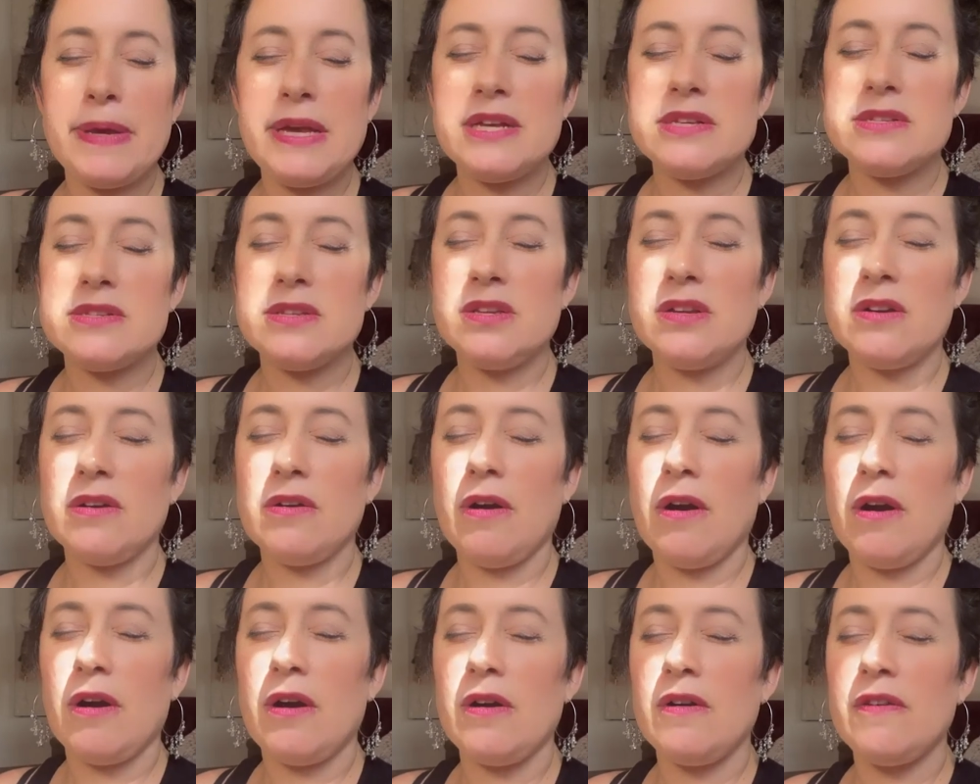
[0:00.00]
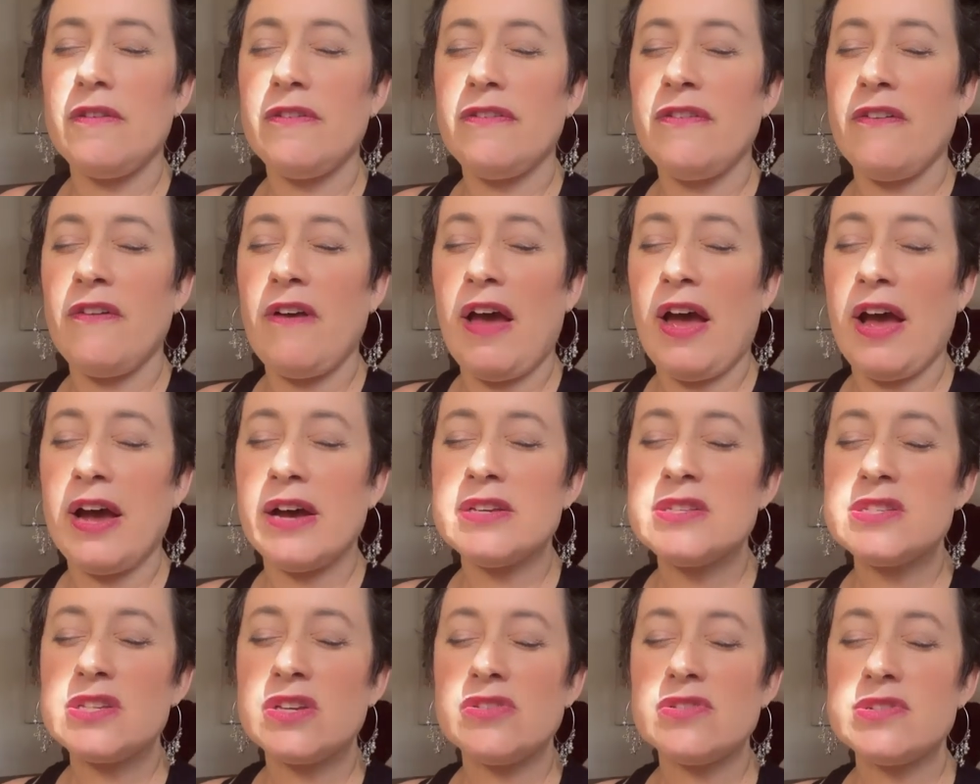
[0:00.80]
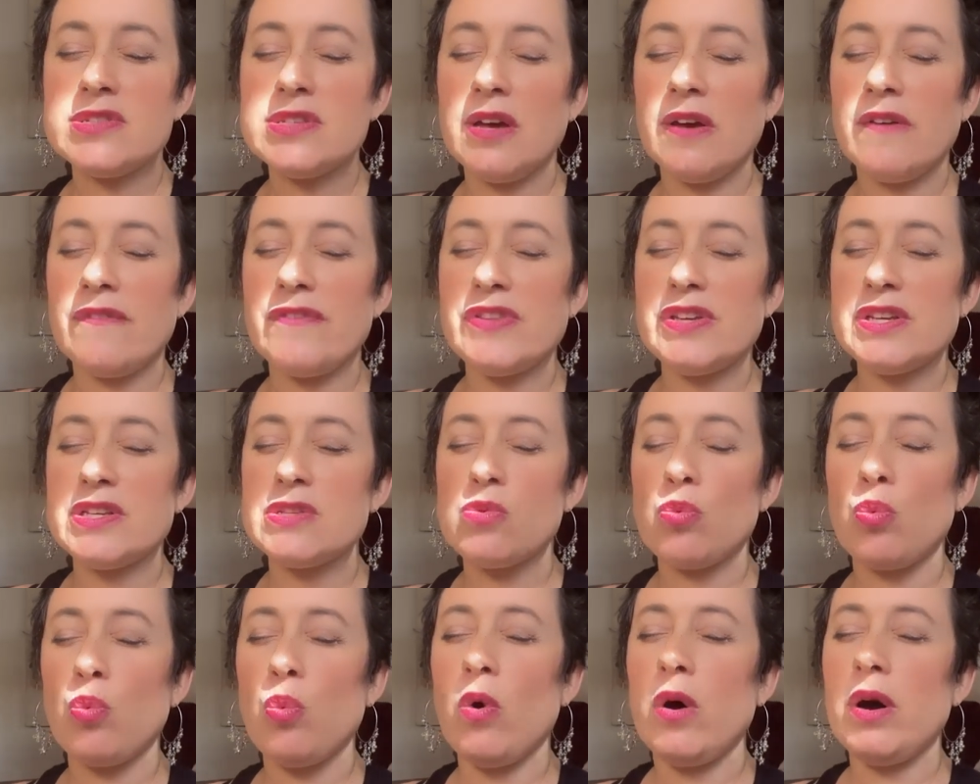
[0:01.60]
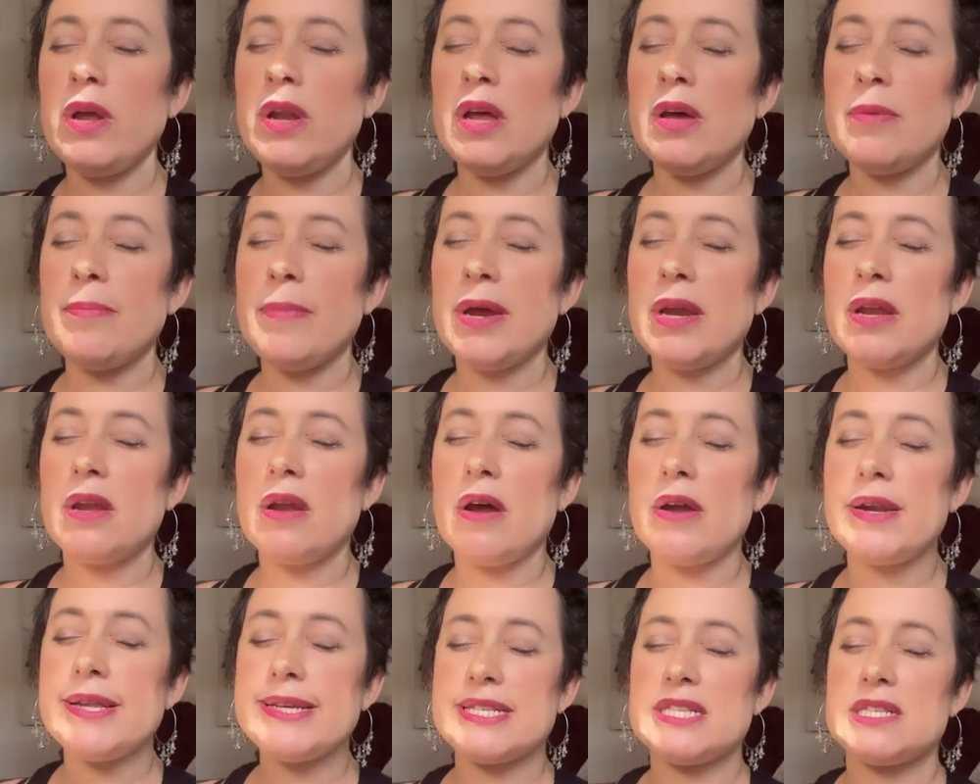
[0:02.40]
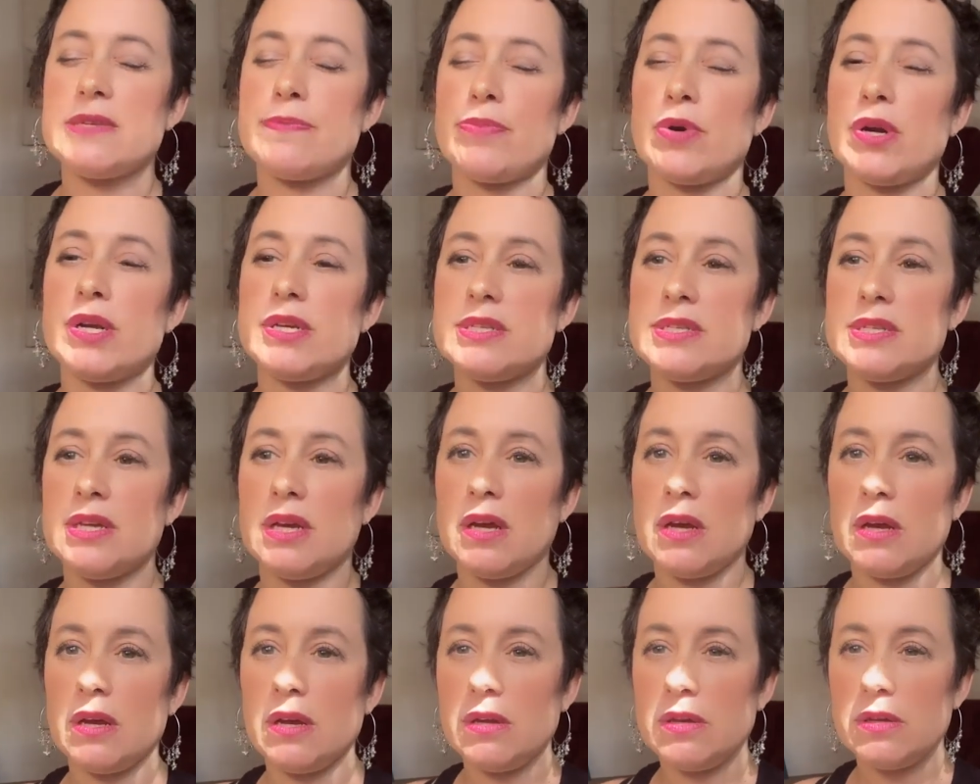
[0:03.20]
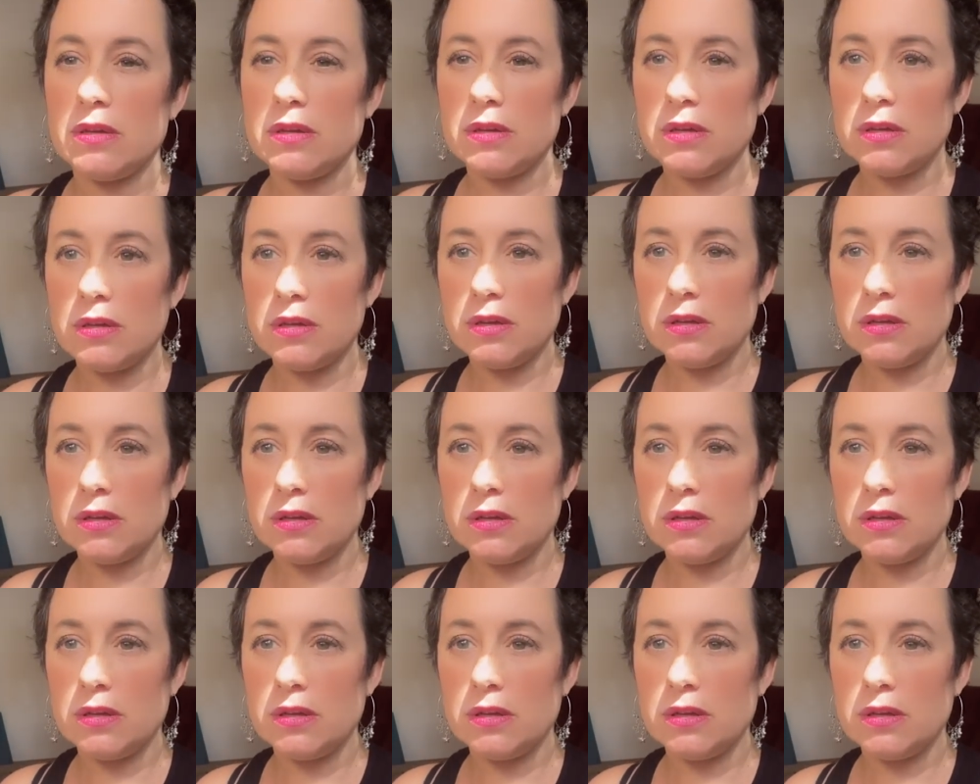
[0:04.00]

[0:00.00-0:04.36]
space in your heart, ask yourself this: what am I not expressing?